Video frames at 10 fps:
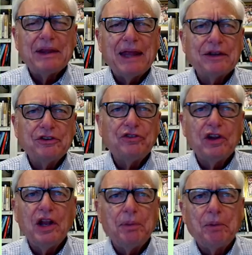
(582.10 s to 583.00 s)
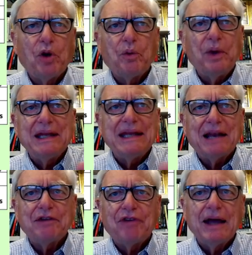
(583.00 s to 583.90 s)
that just a little bit more, we
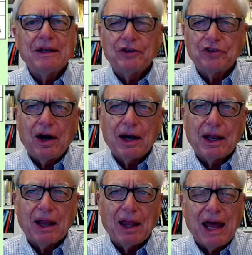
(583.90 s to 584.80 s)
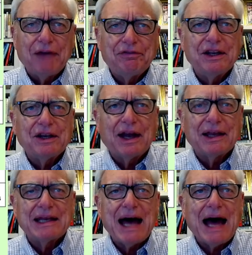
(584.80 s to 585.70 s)
identified the chart on the left here on the
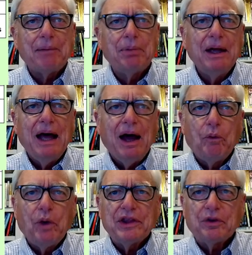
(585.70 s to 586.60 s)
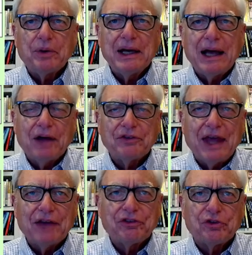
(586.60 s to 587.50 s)
top, what the greenhouse
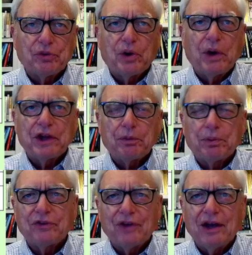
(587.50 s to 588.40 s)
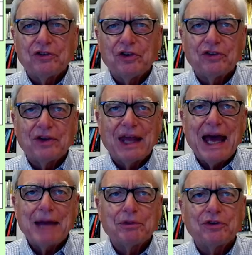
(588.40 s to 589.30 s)
gases were, what the percentage is in the
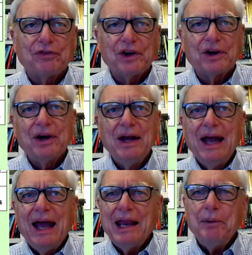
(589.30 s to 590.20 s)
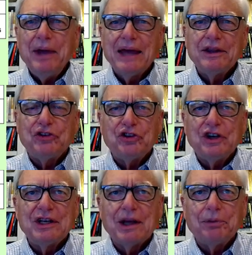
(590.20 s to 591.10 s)
atmosphere. And then we had the
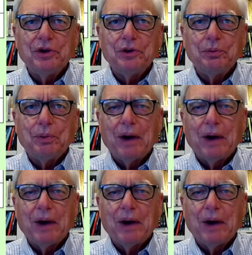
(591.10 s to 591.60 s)
GWP,